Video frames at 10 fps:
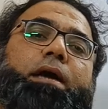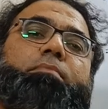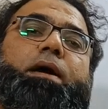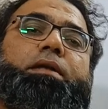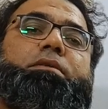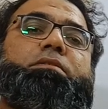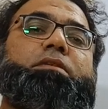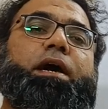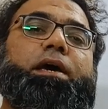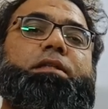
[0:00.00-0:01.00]
and minus
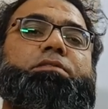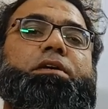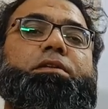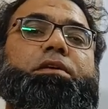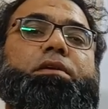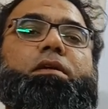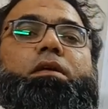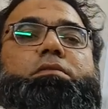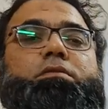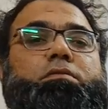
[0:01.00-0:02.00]
sine's integral
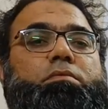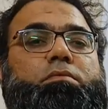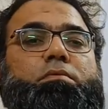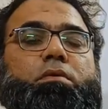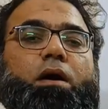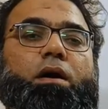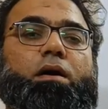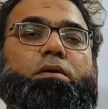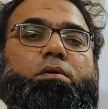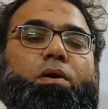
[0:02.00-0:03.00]
is
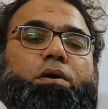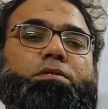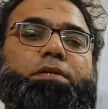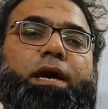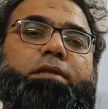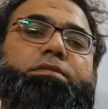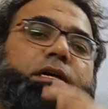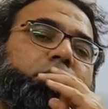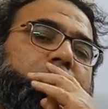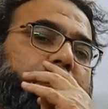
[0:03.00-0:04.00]
uh, cos. And
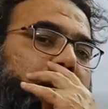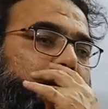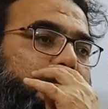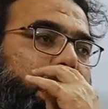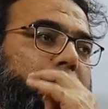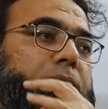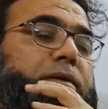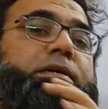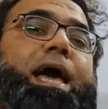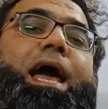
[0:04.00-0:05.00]
so then
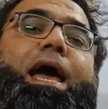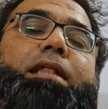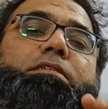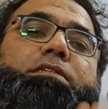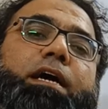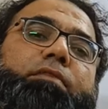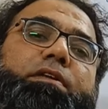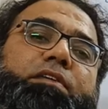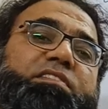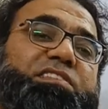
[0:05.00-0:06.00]
uh, tan's
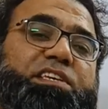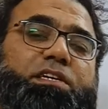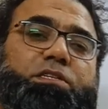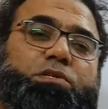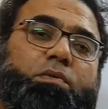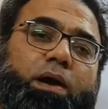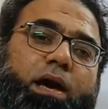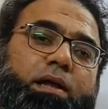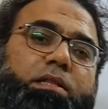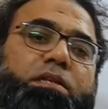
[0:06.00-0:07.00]
derivative is secant
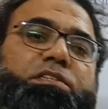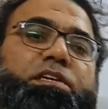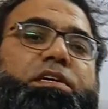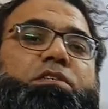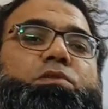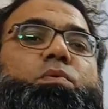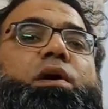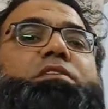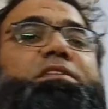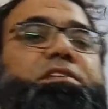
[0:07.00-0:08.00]
square and then secant
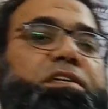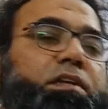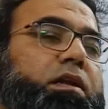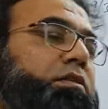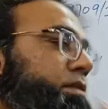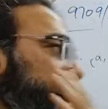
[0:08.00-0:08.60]
square's integral is